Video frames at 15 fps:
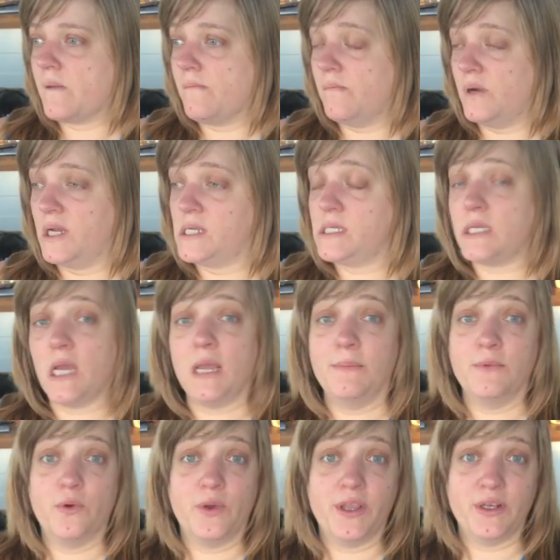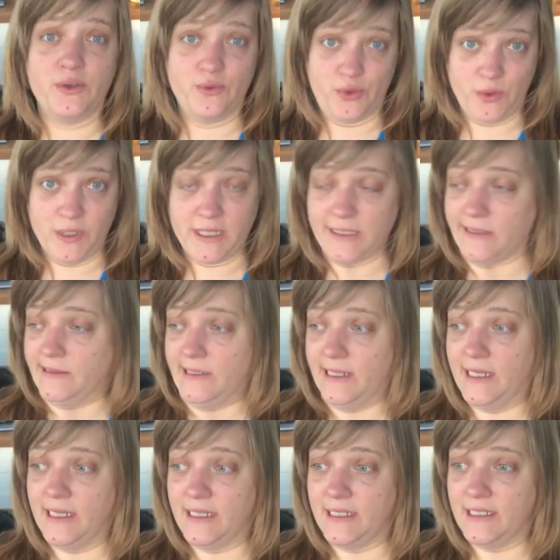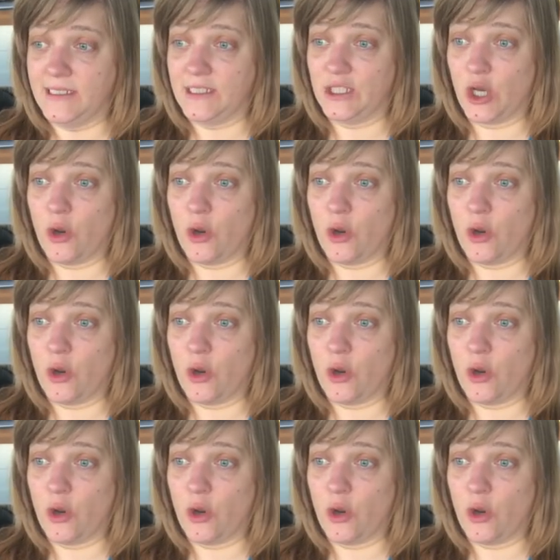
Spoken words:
But I'm going to do it, and